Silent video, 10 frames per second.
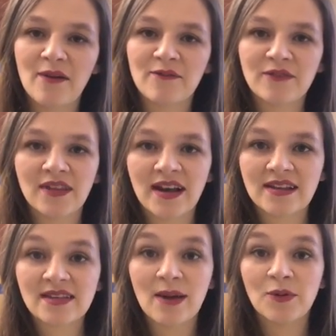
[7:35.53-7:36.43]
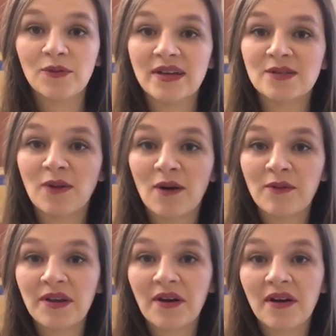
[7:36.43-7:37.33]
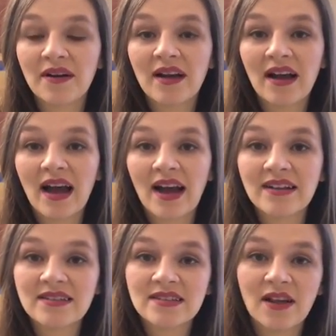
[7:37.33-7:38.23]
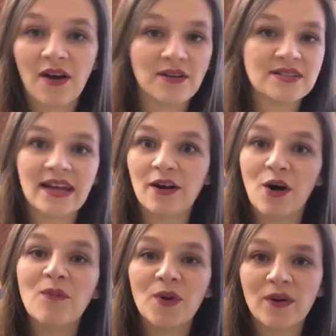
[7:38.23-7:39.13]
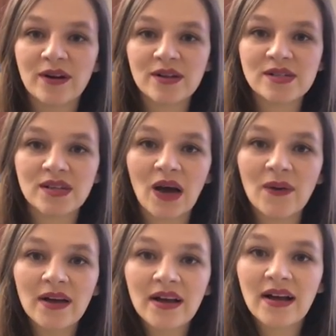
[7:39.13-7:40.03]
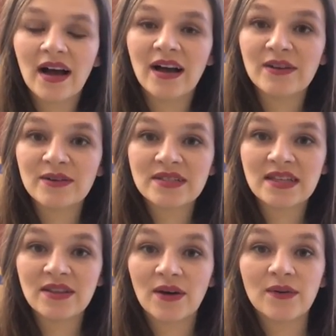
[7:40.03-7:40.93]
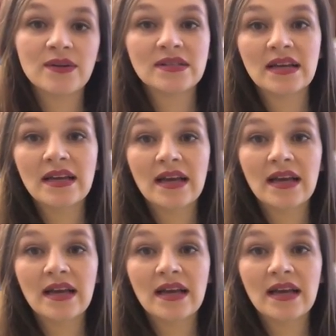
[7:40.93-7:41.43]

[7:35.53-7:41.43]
for the next couple weeks while we are at our stay-at-home orders. So you'll see those.